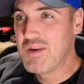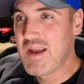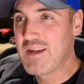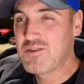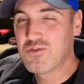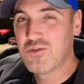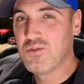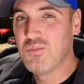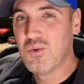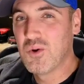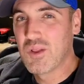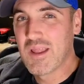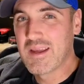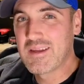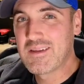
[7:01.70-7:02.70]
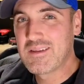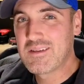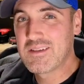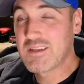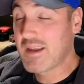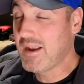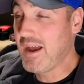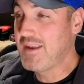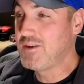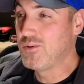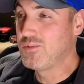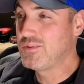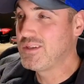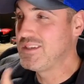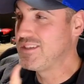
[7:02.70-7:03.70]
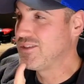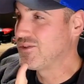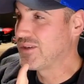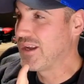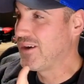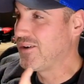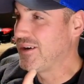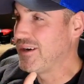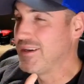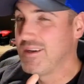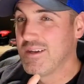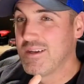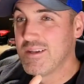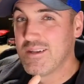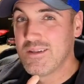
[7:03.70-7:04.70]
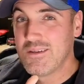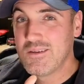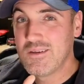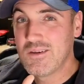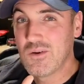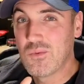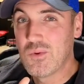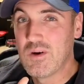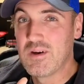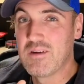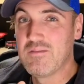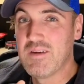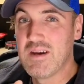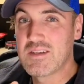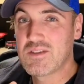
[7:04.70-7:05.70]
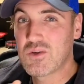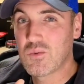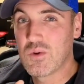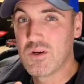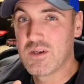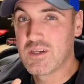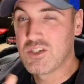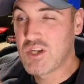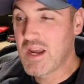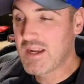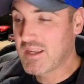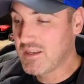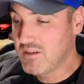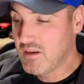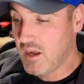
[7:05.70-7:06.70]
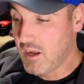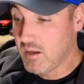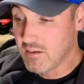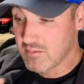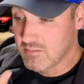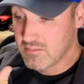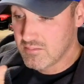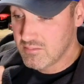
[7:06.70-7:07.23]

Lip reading: natural, more like, because I don't conceal carry, you know, wearing a vest or wearing a jacket. You